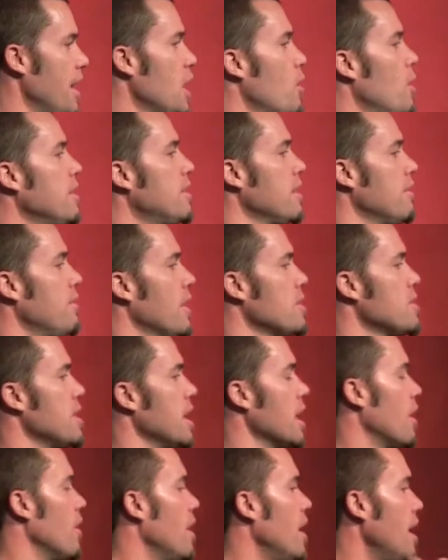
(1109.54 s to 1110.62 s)
they go into the village and
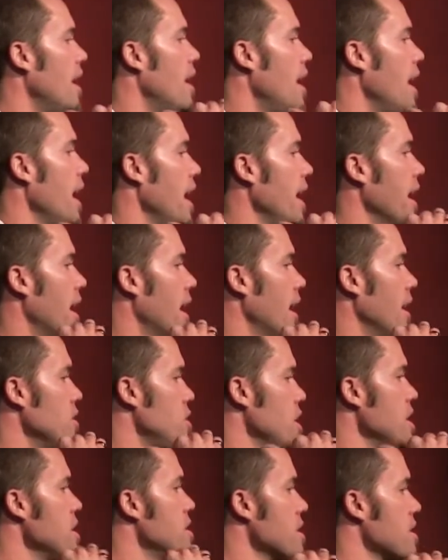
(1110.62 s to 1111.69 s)
they go, Hey, uh,
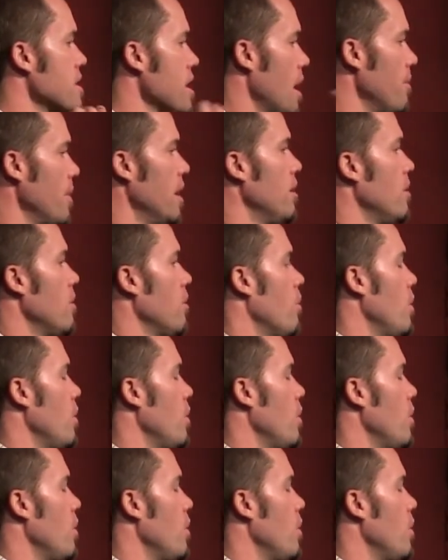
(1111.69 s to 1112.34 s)
Jesus is coming.